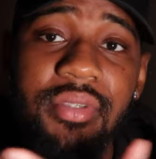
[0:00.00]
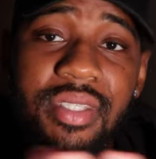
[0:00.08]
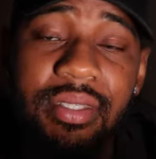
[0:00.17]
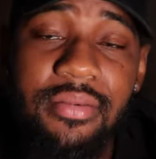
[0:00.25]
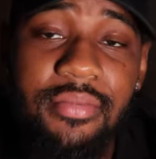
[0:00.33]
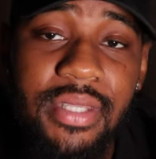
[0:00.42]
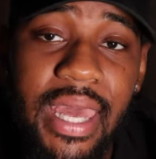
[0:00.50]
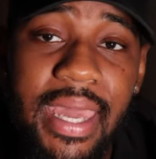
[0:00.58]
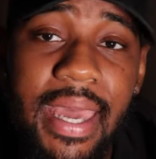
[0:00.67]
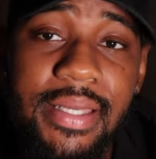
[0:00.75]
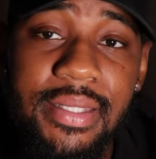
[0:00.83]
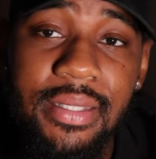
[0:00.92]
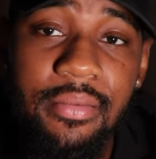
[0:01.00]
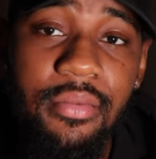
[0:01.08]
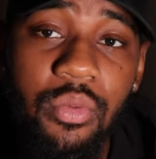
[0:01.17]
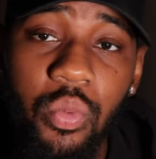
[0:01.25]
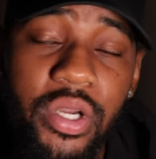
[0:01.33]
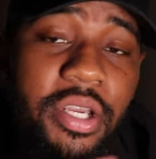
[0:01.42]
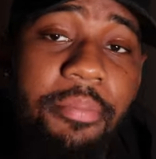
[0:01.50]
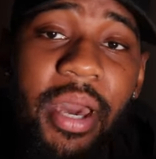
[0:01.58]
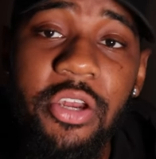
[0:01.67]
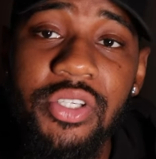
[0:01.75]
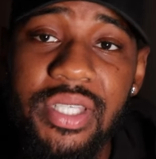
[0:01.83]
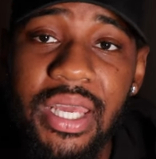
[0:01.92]
stay as one of the
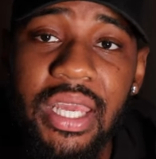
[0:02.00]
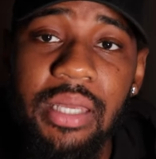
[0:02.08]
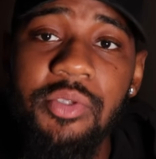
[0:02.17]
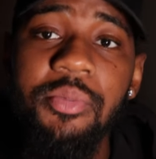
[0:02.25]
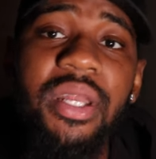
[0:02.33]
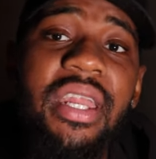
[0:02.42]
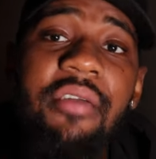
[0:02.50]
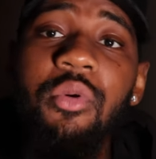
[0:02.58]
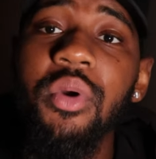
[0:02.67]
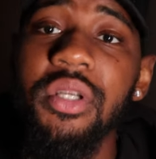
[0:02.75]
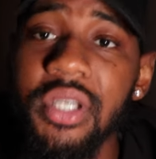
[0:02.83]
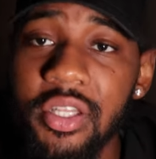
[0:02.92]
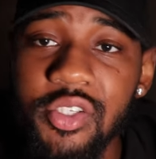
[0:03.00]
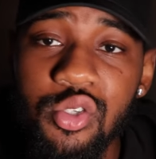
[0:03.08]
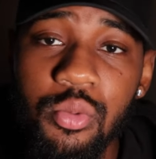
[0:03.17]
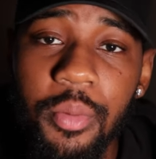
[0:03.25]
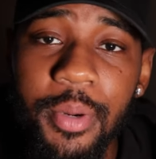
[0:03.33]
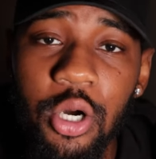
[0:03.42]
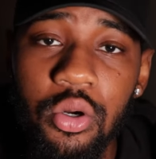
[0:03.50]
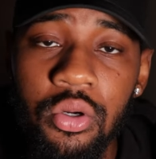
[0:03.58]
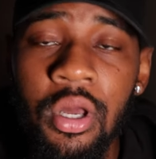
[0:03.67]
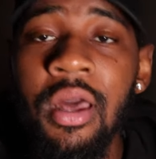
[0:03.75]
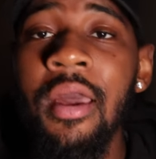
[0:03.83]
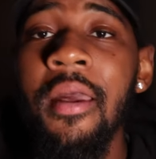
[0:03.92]
better teams but never win another Super
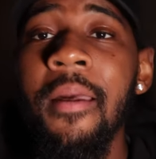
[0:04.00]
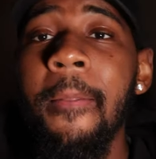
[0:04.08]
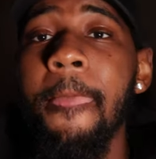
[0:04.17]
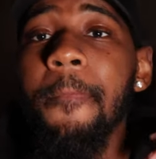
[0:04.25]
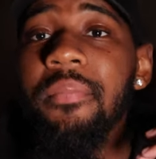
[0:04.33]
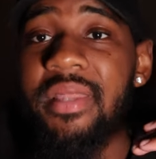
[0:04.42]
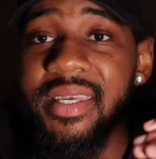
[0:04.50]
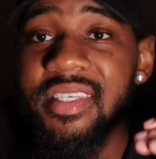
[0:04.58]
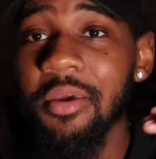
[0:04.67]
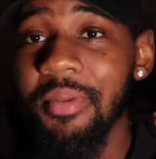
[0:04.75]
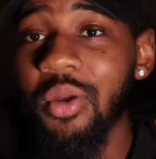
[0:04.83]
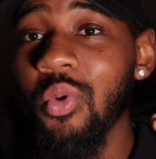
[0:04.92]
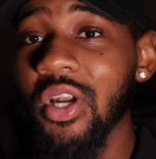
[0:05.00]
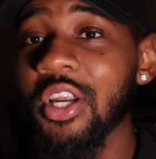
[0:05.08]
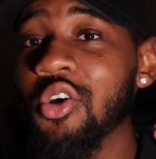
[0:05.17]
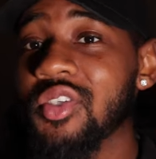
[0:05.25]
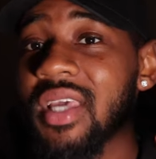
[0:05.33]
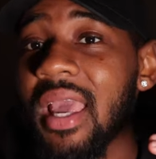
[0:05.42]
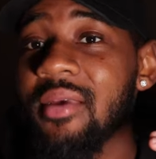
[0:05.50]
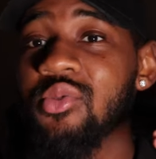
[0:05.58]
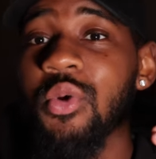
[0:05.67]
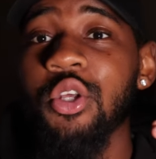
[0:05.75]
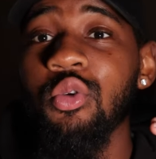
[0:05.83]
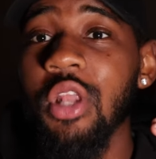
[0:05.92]
Bowl. this could be one of those games
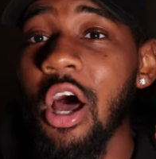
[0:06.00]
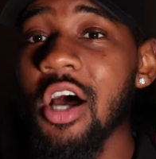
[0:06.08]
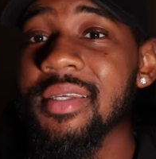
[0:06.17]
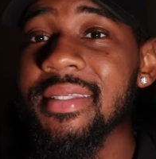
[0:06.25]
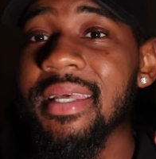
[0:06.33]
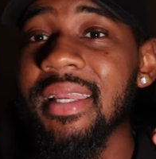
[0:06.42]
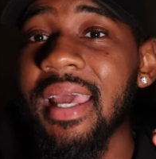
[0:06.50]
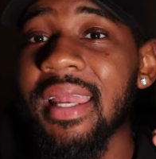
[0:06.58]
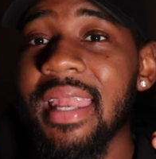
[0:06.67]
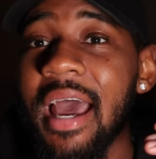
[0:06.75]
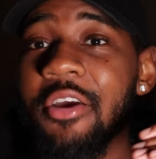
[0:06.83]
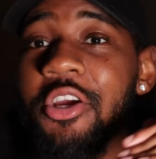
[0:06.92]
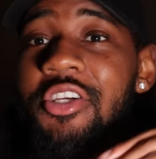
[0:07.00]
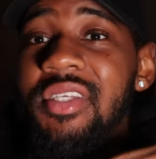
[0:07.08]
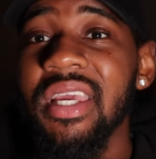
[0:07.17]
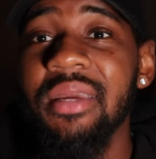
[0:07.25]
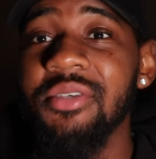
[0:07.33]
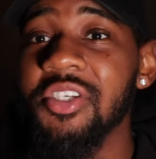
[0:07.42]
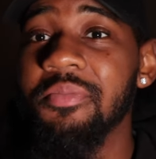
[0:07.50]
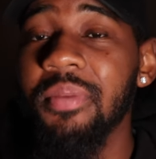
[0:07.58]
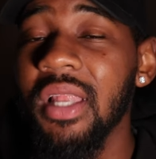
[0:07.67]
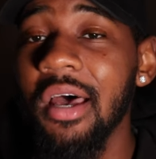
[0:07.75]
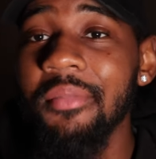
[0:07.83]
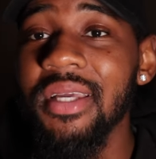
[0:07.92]
where you lost it and now your team just
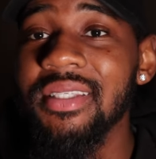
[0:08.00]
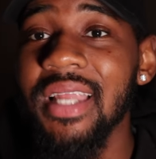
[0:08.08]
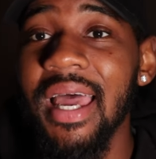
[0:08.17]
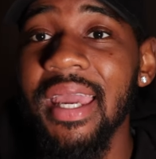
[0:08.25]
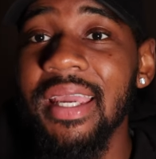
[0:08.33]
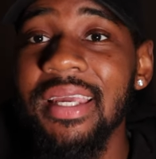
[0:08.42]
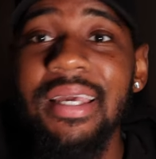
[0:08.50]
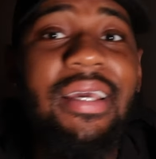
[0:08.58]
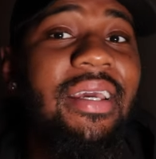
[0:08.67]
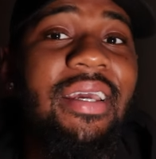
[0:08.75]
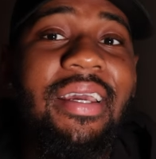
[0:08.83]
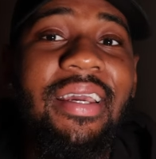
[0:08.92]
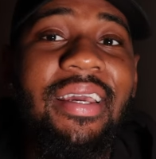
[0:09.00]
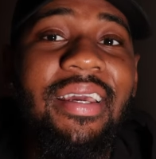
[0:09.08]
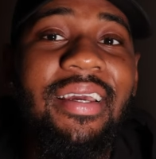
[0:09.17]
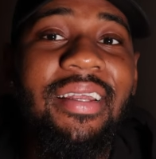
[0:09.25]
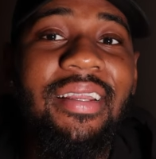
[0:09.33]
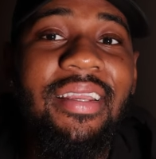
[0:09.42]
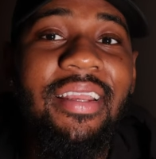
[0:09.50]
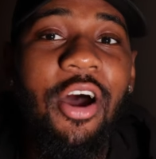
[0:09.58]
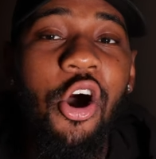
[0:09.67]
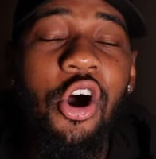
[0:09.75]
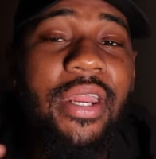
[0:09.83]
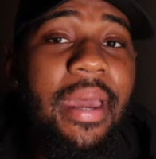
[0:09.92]
plummets, like
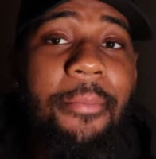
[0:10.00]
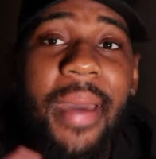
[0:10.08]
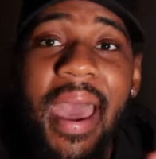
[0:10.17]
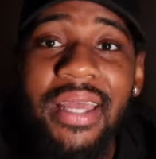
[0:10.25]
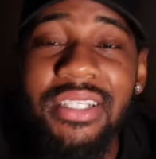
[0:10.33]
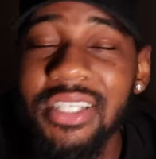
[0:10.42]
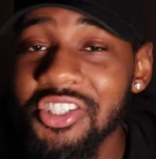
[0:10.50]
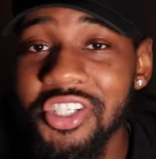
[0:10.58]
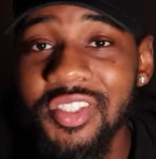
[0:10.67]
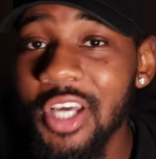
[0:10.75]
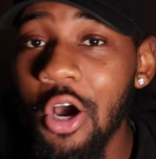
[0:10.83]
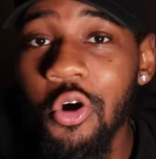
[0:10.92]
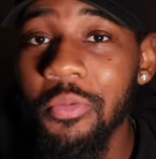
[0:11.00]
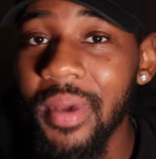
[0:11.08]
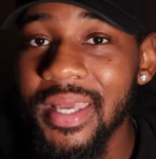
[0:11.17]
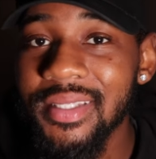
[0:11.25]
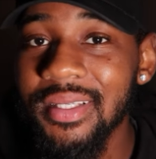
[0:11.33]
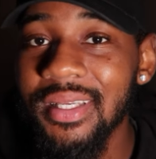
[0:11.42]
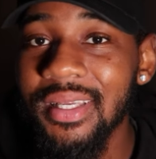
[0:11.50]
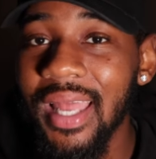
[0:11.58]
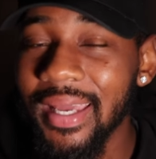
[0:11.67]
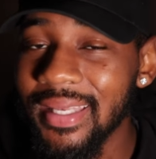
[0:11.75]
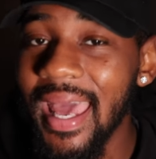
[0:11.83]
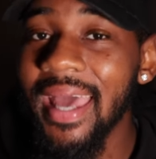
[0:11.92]
all that magic is just gone, basically.
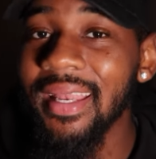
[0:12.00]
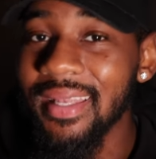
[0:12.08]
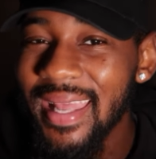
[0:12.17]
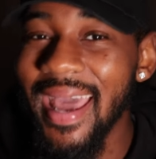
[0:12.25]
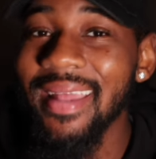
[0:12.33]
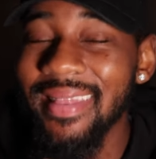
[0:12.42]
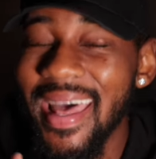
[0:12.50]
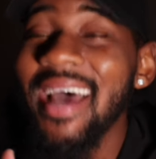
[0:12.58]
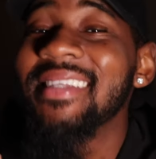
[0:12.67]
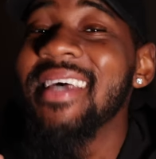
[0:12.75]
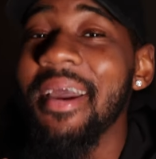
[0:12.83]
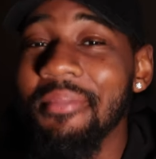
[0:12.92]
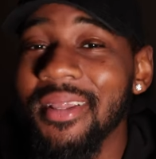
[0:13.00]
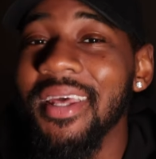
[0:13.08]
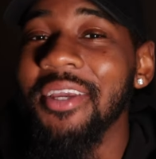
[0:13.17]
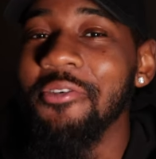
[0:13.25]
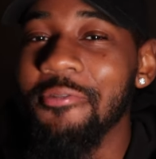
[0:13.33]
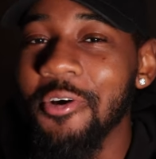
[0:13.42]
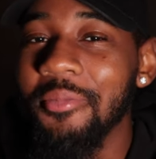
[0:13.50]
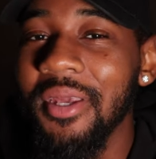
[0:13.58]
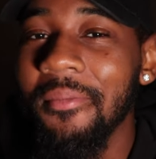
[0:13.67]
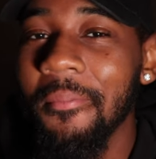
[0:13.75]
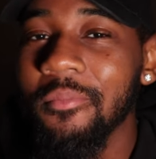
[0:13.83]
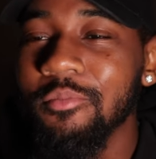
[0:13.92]
Like that type of thing, you feel me?